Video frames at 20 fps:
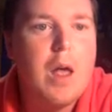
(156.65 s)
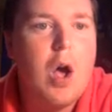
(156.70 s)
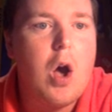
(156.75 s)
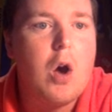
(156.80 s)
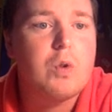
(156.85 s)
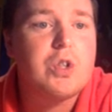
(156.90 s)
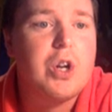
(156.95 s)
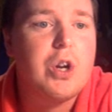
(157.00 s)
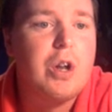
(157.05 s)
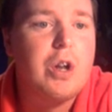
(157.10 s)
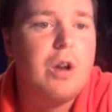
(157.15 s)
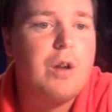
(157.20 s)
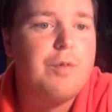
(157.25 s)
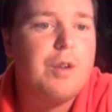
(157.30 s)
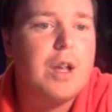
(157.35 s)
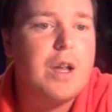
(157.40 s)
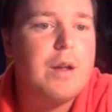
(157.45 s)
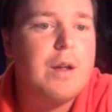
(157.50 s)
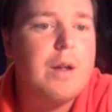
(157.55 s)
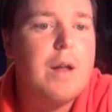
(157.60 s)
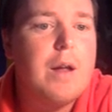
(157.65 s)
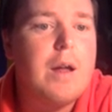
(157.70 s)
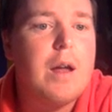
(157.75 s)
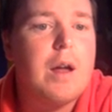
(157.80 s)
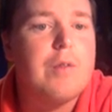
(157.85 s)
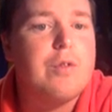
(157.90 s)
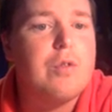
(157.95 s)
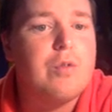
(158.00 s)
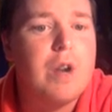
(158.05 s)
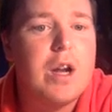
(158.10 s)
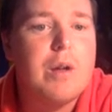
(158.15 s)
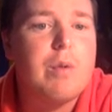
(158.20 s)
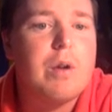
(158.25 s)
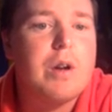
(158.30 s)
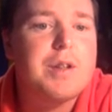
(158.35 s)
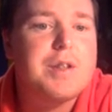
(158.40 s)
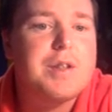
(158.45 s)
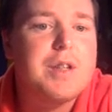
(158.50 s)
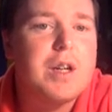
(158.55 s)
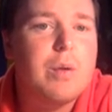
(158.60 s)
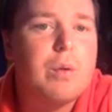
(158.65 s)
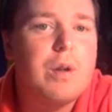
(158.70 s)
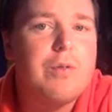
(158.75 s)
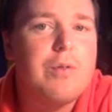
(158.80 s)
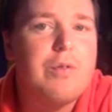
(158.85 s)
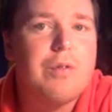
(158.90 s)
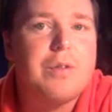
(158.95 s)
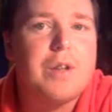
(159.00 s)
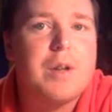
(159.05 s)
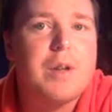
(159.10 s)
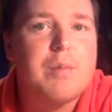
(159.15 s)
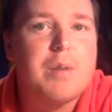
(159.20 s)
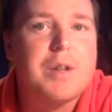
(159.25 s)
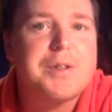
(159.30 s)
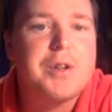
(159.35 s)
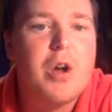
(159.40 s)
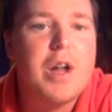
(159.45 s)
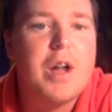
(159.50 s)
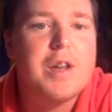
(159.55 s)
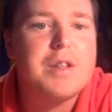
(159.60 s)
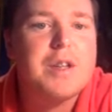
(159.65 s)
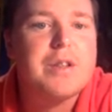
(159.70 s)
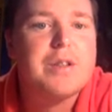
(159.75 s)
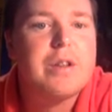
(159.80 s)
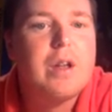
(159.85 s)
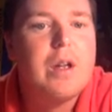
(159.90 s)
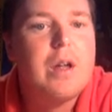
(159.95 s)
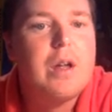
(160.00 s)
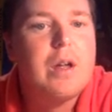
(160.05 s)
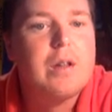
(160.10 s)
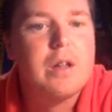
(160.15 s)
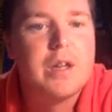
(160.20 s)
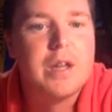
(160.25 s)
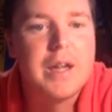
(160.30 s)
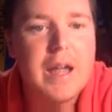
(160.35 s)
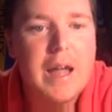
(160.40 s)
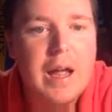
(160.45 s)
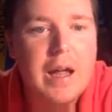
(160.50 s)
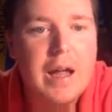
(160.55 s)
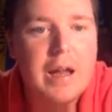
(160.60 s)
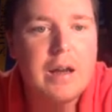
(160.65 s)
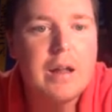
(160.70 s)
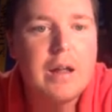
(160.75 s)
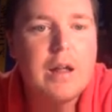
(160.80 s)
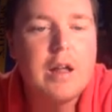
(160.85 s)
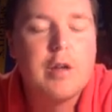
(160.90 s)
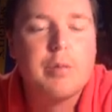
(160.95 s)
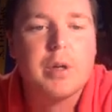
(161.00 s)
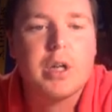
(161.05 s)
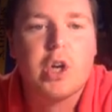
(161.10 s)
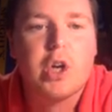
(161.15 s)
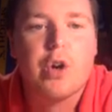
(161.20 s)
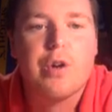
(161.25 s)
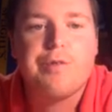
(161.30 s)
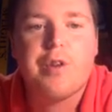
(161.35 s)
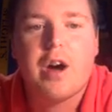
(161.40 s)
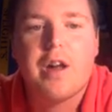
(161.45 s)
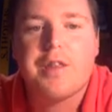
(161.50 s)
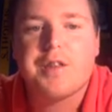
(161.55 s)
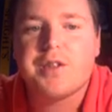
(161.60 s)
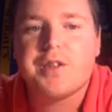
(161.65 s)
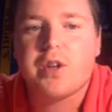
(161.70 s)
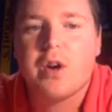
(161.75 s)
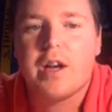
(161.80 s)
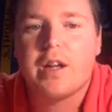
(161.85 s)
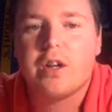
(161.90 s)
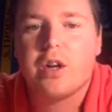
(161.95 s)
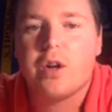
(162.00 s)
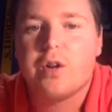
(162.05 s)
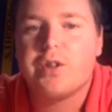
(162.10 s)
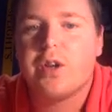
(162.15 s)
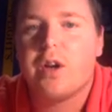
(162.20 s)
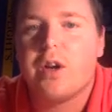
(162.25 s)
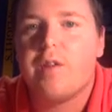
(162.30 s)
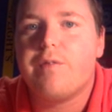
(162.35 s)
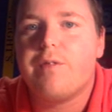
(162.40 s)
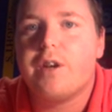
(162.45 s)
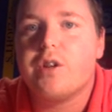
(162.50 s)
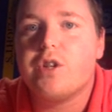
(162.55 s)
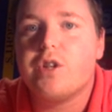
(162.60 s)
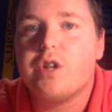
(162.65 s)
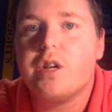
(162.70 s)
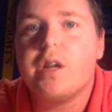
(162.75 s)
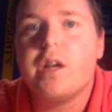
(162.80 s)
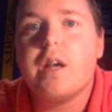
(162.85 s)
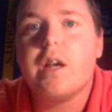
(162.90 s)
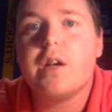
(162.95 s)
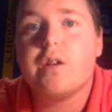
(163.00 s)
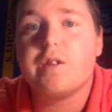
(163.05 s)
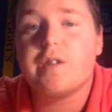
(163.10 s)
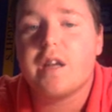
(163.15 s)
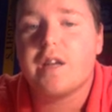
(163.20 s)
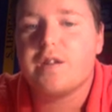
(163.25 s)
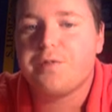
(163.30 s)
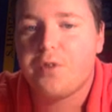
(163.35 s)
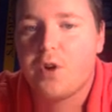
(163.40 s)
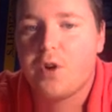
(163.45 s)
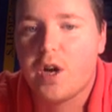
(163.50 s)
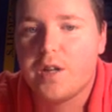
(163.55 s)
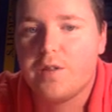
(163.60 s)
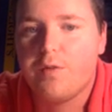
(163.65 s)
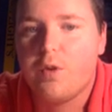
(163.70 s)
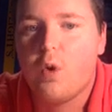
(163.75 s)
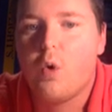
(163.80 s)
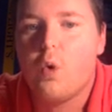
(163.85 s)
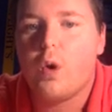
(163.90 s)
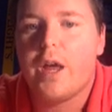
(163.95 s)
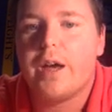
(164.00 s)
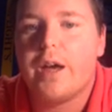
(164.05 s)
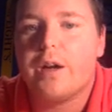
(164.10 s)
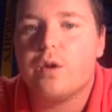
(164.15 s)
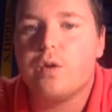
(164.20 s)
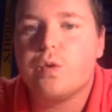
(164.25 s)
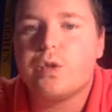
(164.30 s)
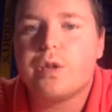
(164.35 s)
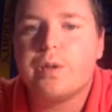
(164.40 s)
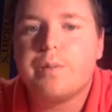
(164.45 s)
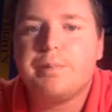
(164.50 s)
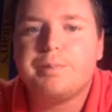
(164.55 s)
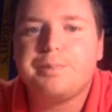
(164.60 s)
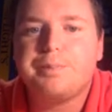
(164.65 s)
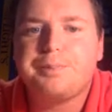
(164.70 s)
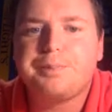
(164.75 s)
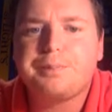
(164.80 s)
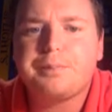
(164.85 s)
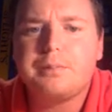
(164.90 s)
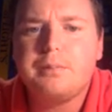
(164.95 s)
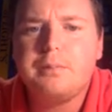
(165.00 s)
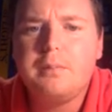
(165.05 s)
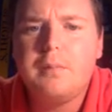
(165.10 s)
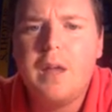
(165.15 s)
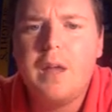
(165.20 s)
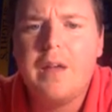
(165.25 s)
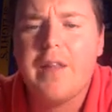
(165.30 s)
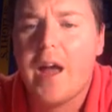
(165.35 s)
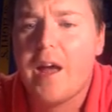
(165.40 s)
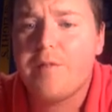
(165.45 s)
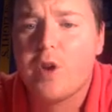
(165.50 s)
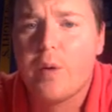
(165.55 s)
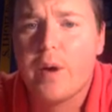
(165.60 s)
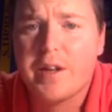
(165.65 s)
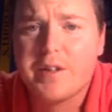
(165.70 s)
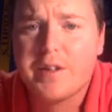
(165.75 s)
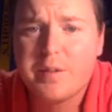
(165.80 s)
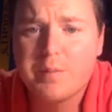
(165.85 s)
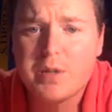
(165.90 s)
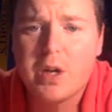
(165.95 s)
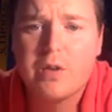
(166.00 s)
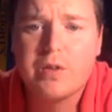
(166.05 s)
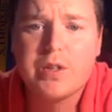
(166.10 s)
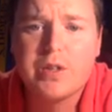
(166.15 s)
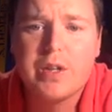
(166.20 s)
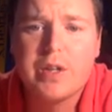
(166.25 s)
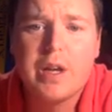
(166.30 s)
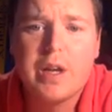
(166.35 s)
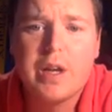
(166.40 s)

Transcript: Alternatively, if you really want to stick with your 15 plus 90s, then you can, but go via the sine and cosine function because they're defined for all angles. They have no asymptotes.